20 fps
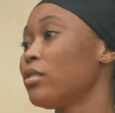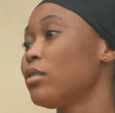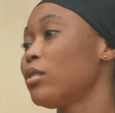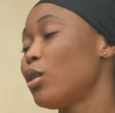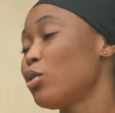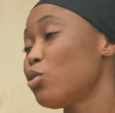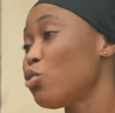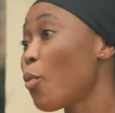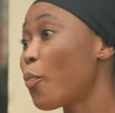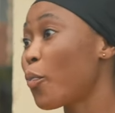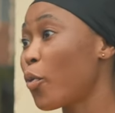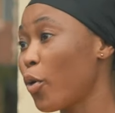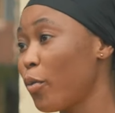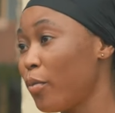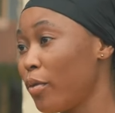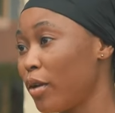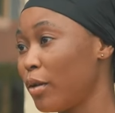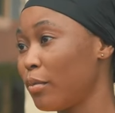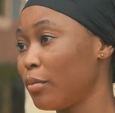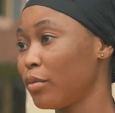There's no
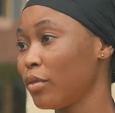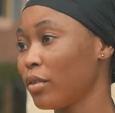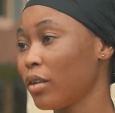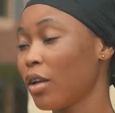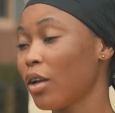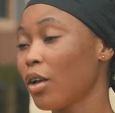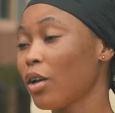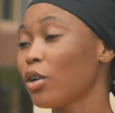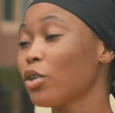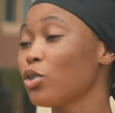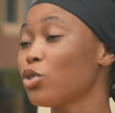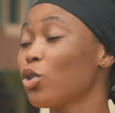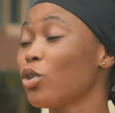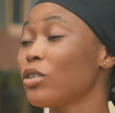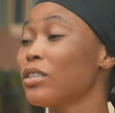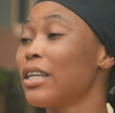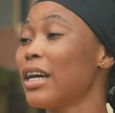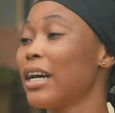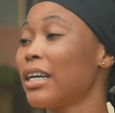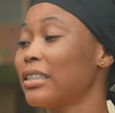problem. It's
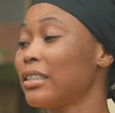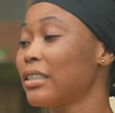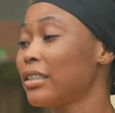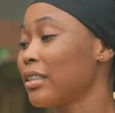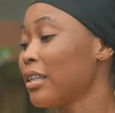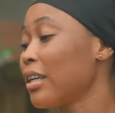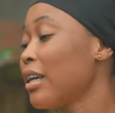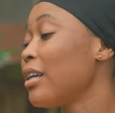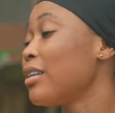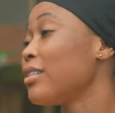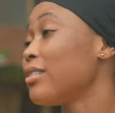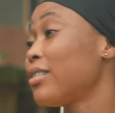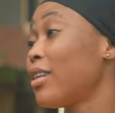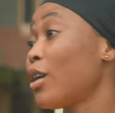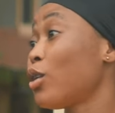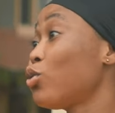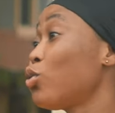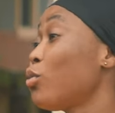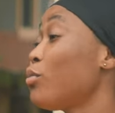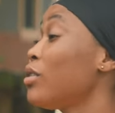just that
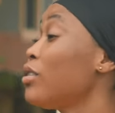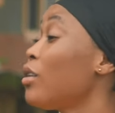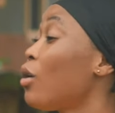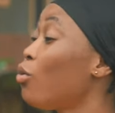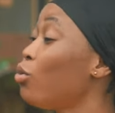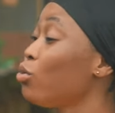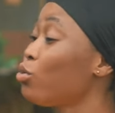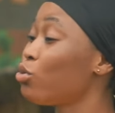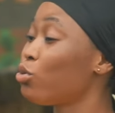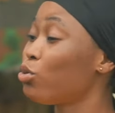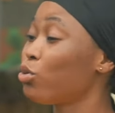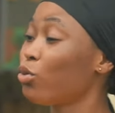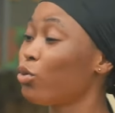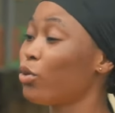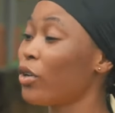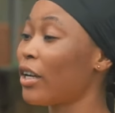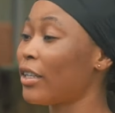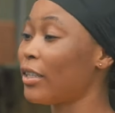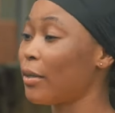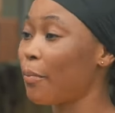there's something I want to
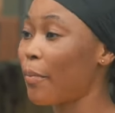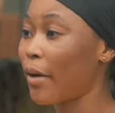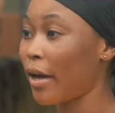show you at the